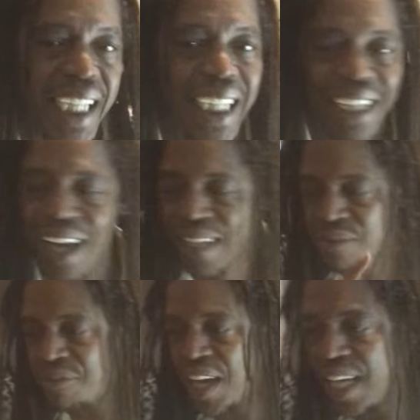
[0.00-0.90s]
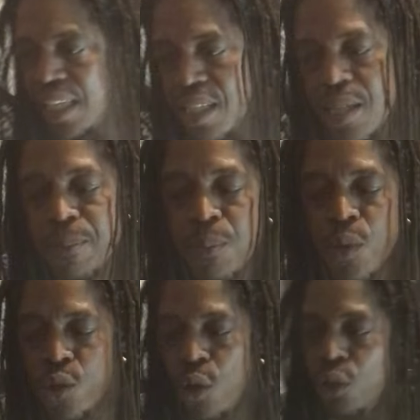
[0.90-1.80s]
inline fans.
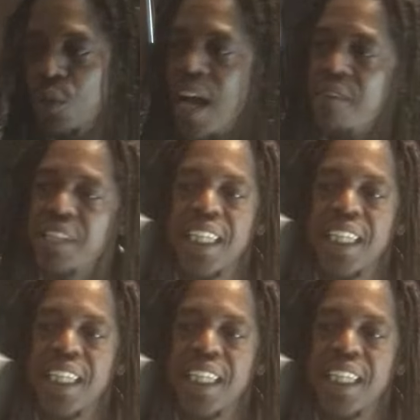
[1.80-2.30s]
So you have an